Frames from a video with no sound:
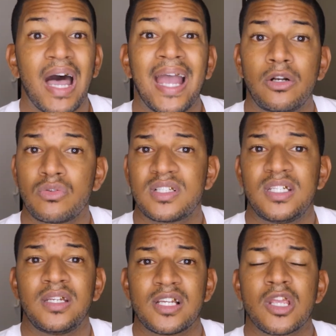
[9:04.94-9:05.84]
I don't
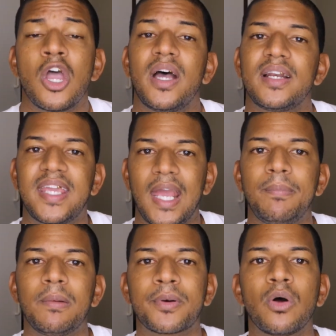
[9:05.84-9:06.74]
see it as, it can
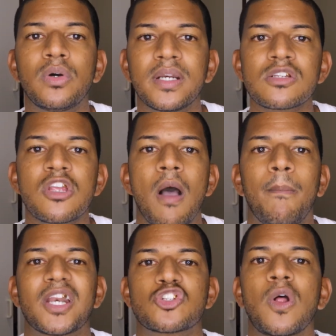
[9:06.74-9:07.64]
be progress,
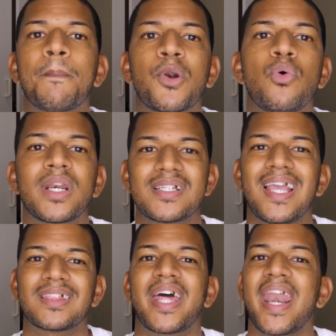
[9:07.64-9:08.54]
but it's not progress
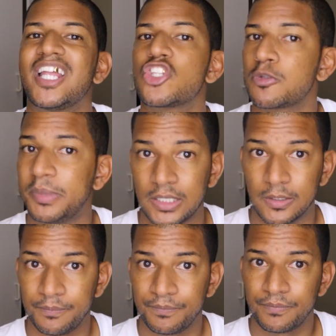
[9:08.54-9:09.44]
at the right speed.
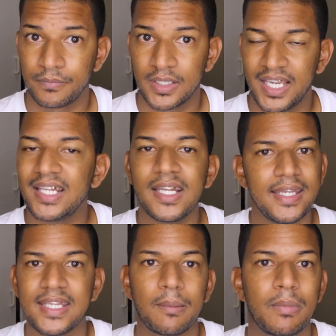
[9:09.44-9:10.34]

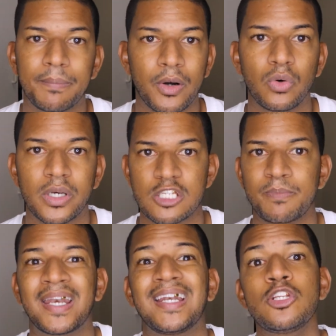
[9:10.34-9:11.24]
Anything can be progress,
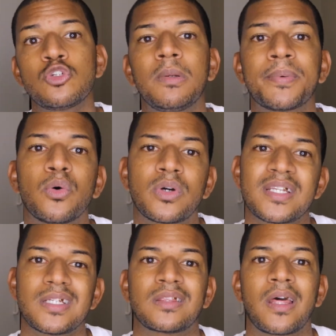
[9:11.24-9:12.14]
but it needs to be
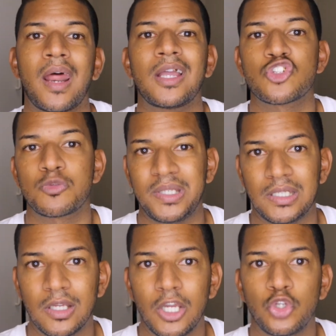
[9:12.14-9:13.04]
progress at the right
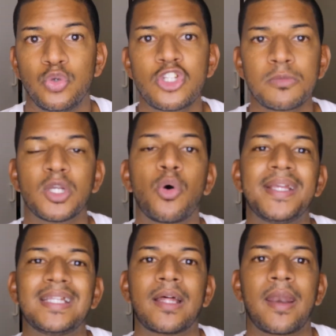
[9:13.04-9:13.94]
speed. You need to be
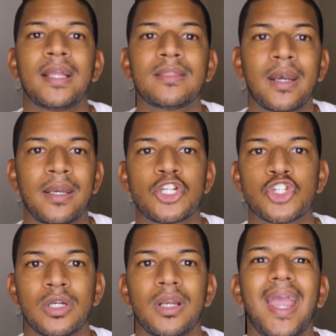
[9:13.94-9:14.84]
going in the right
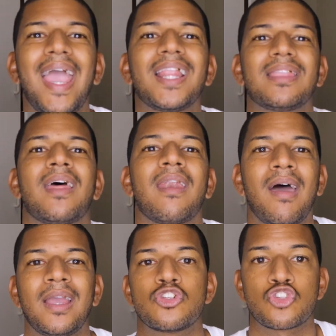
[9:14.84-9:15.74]
direction at the
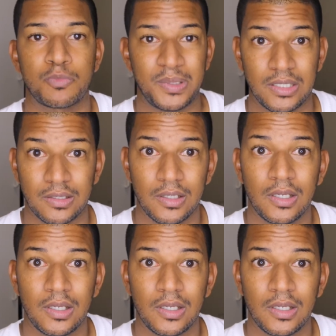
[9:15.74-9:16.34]
right speed.